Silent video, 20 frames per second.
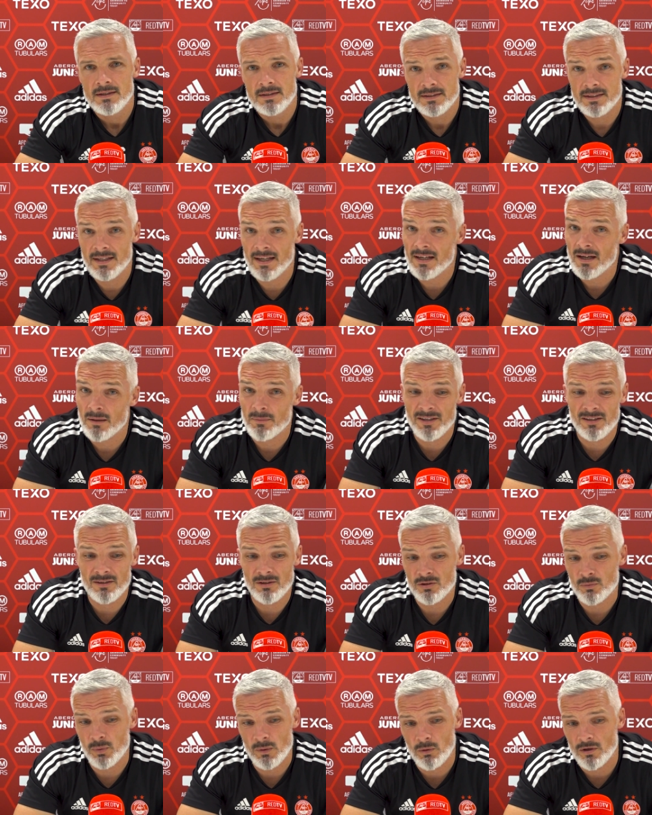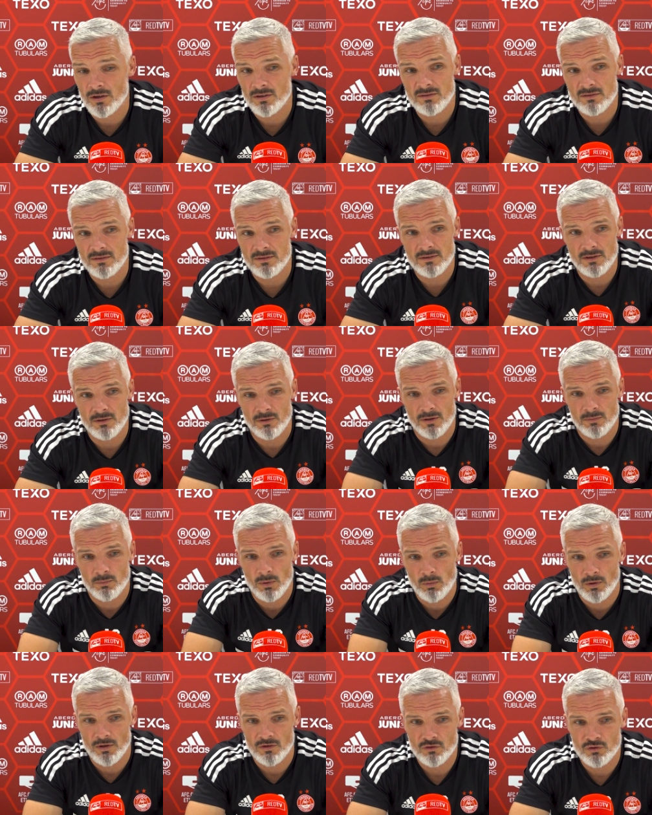Yeah, I mean, look, we
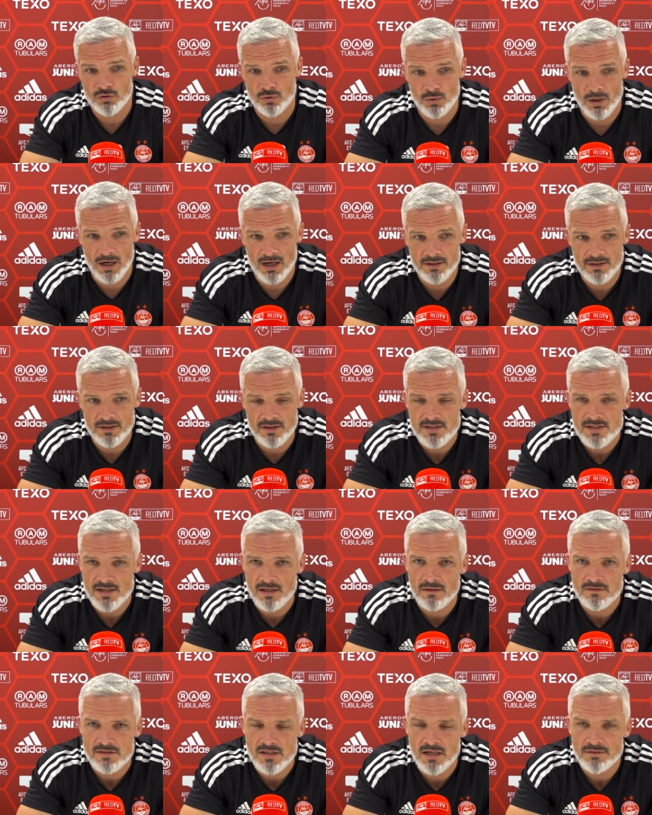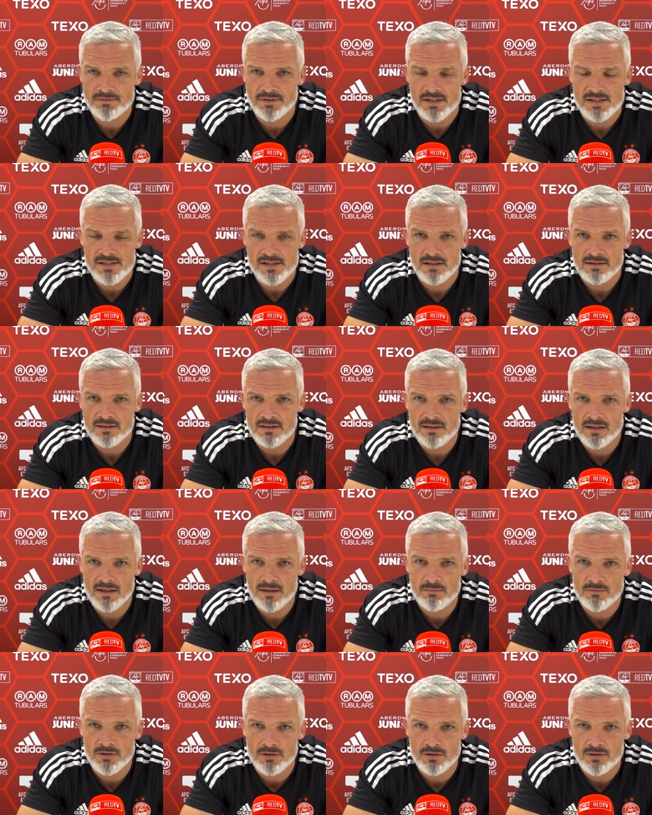weren't too hard on ourselves after the Celtic game.